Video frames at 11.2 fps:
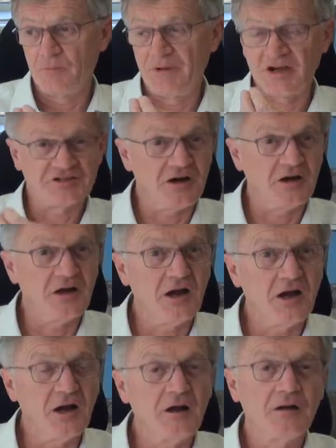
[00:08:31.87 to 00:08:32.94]

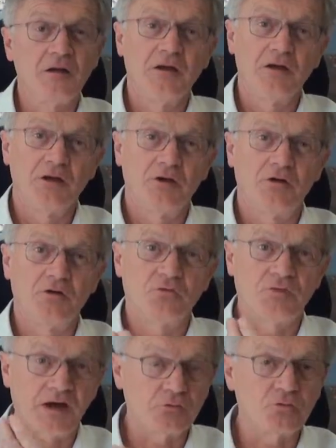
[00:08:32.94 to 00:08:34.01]
bacteria,
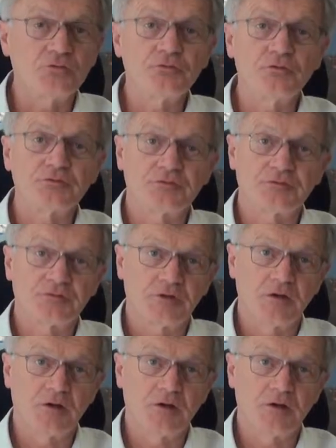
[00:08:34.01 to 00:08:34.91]
viruses,